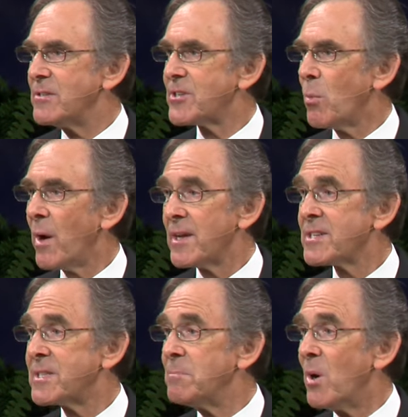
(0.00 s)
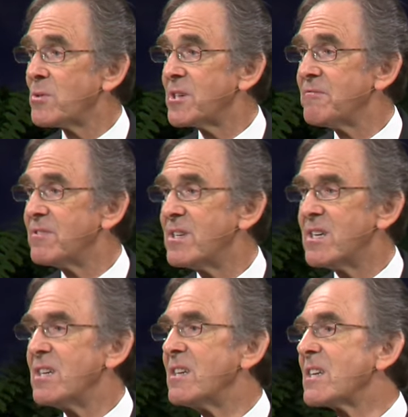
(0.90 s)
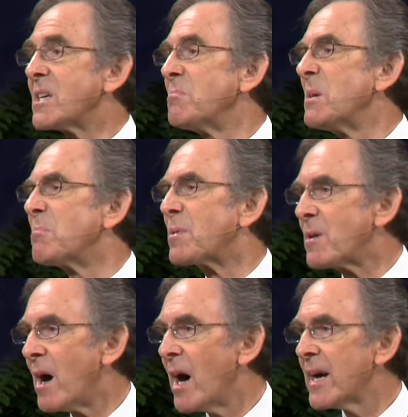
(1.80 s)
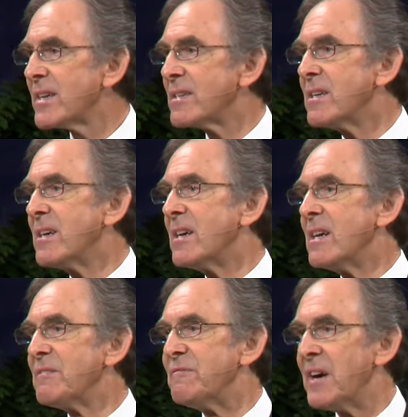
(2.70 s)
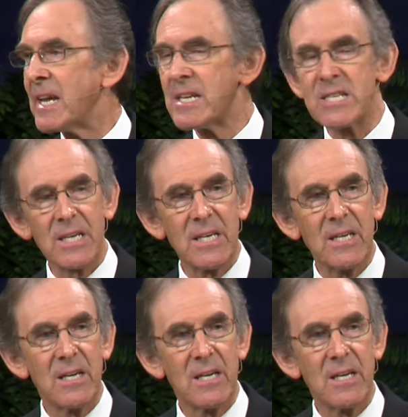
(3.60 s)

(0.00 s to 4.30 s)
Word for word: So what is the motive? It can be pride and vanity,